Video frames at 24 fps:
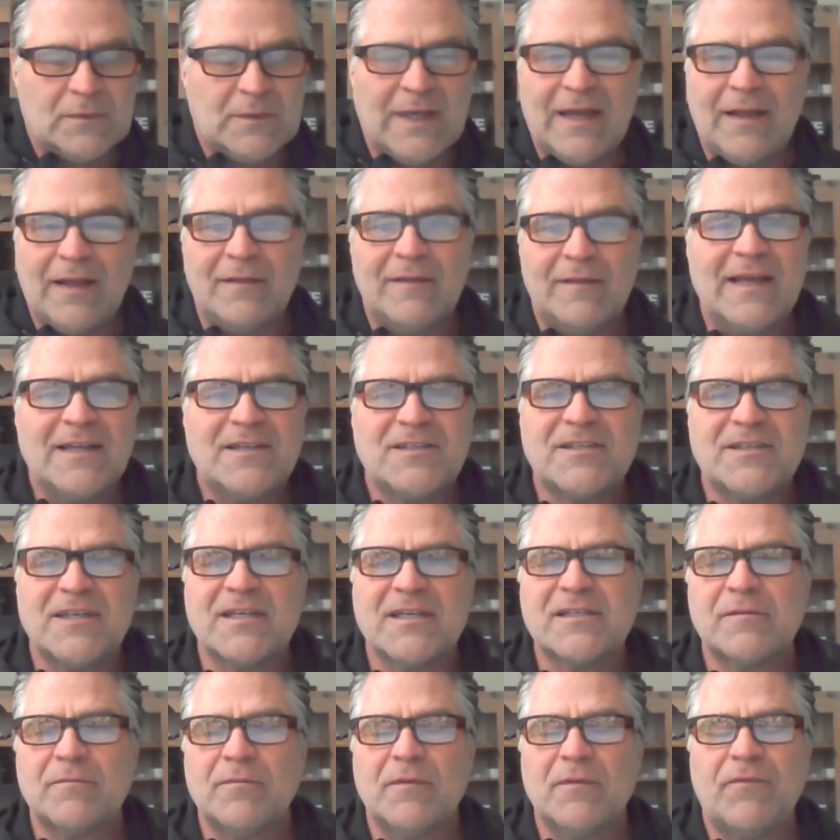Let's
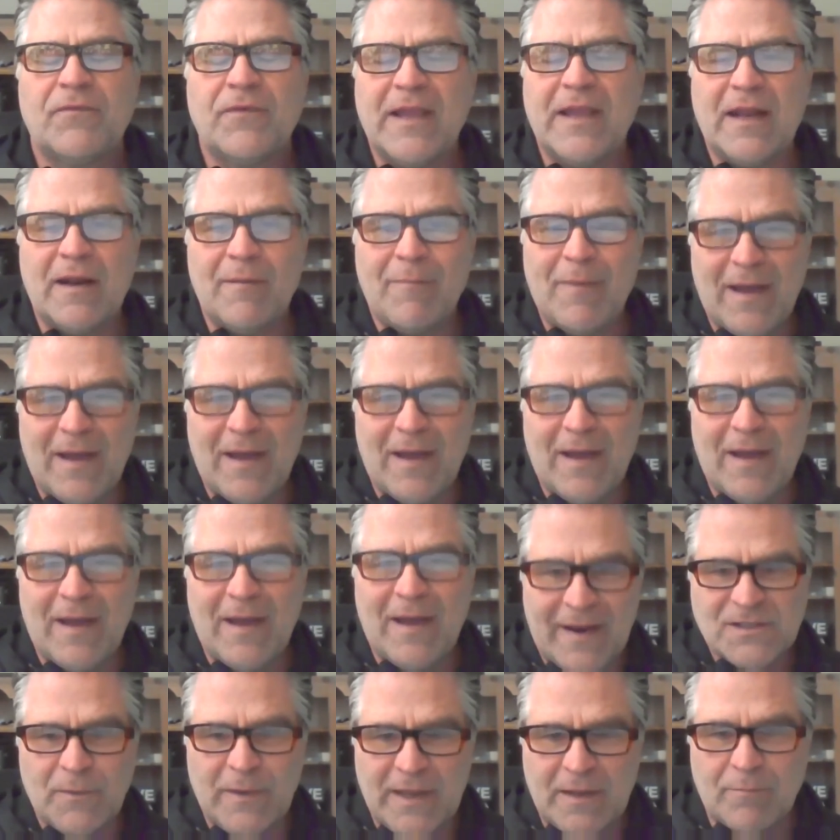just forget about
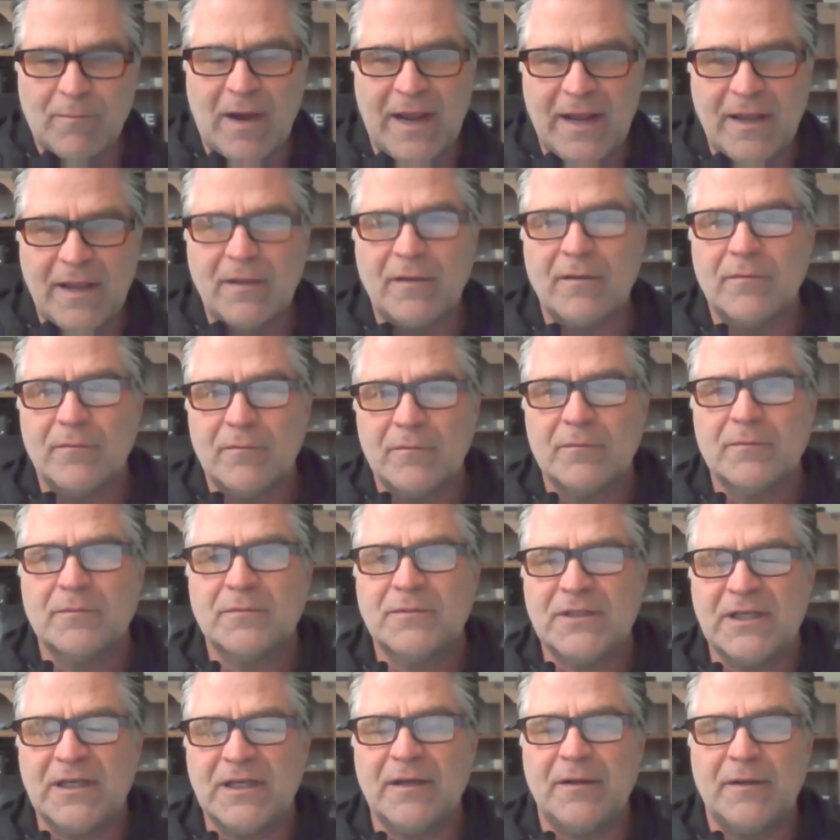next week, Mike.
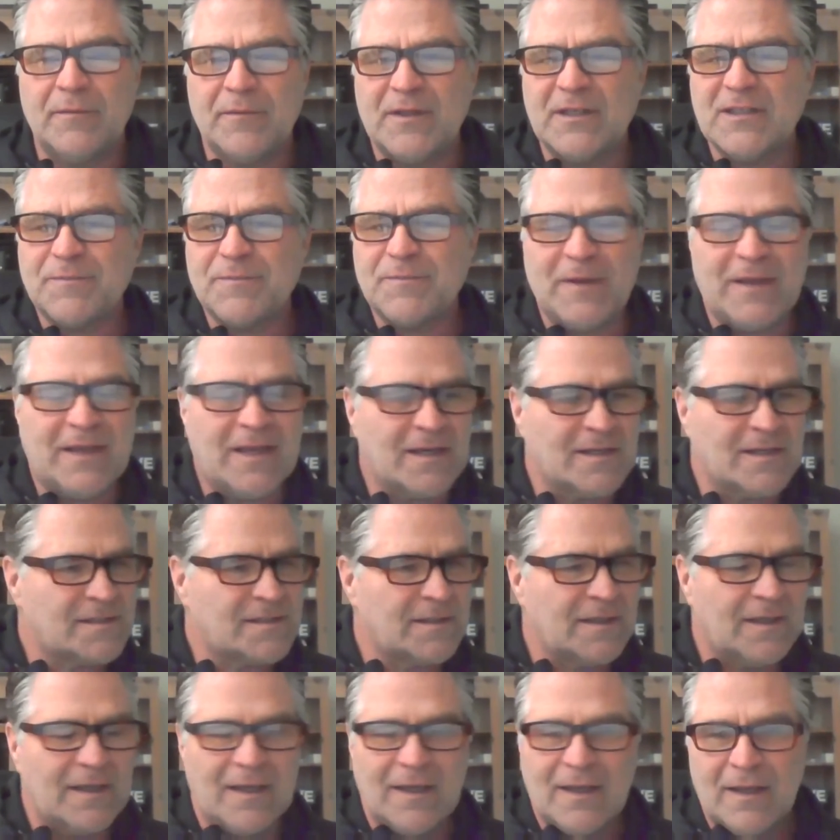Just
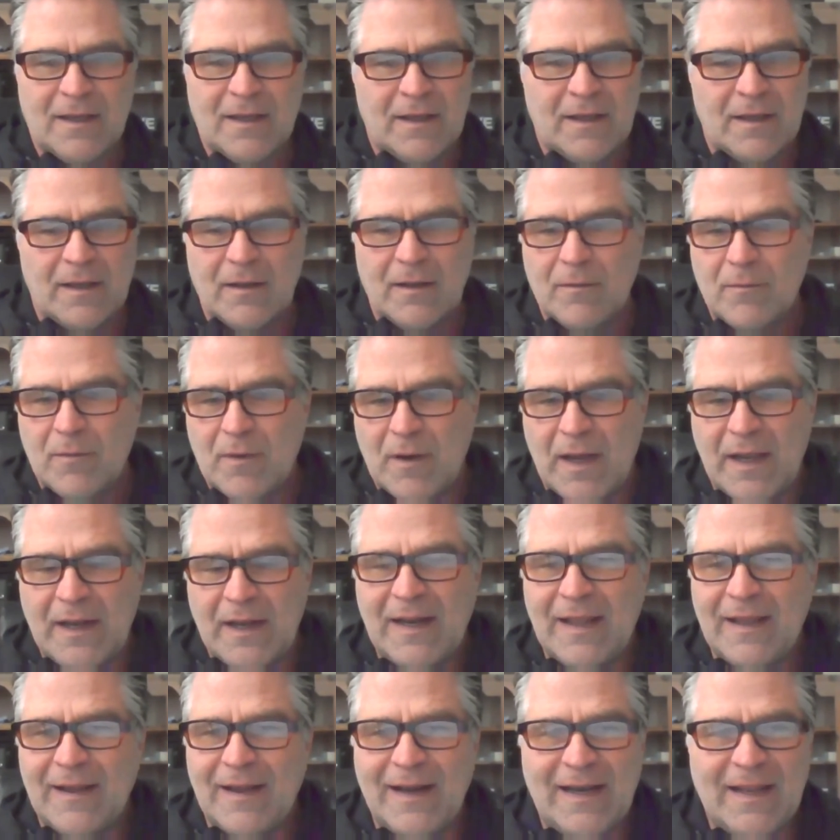because
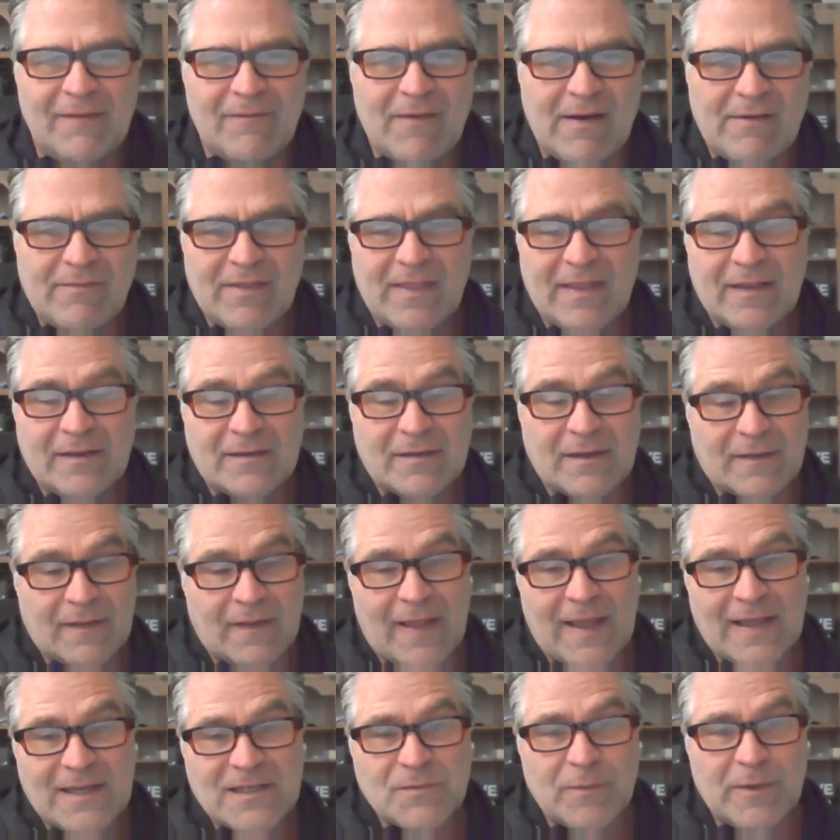I leave everything to the
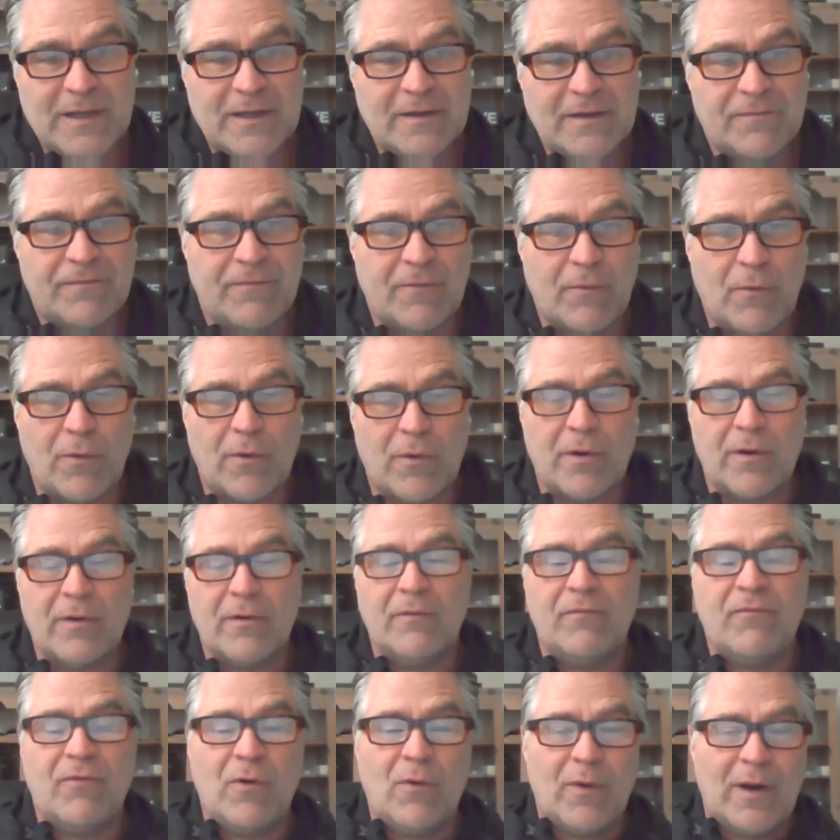last week for
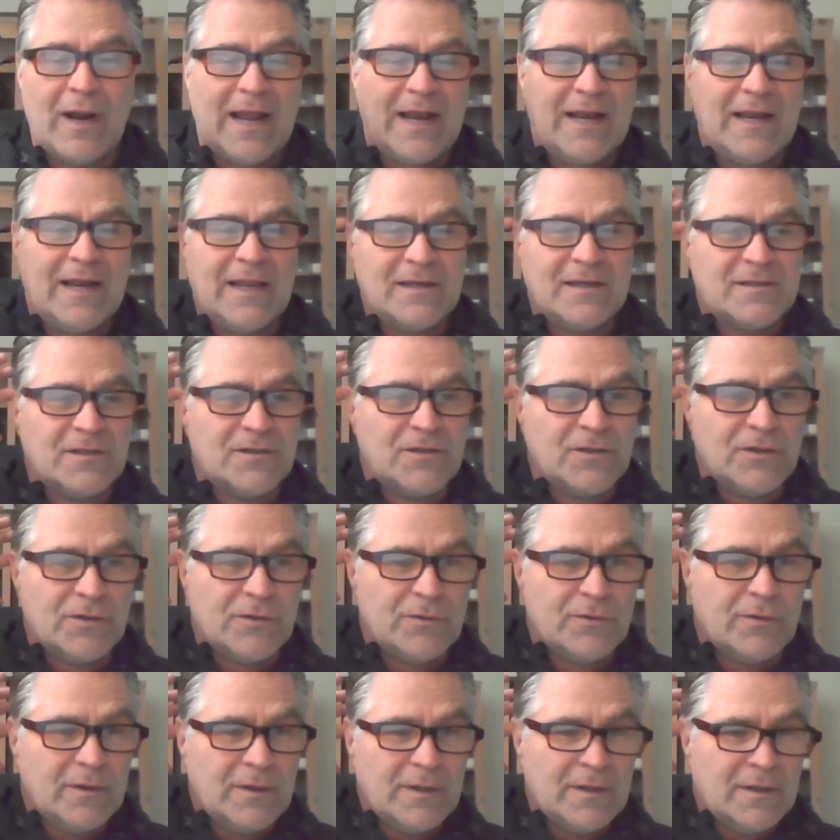what I need to
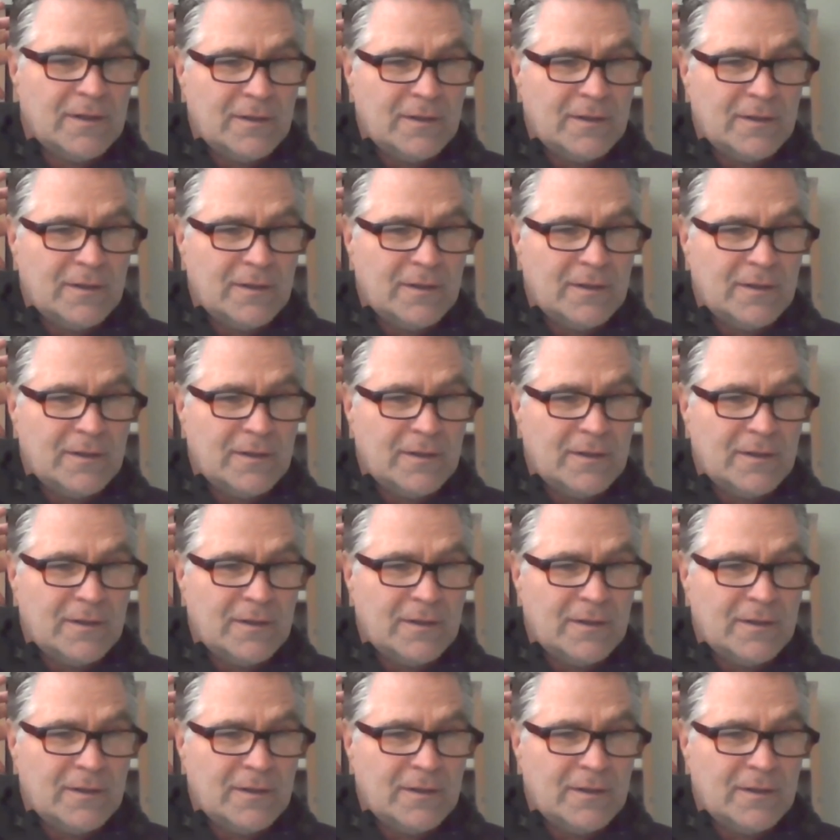do.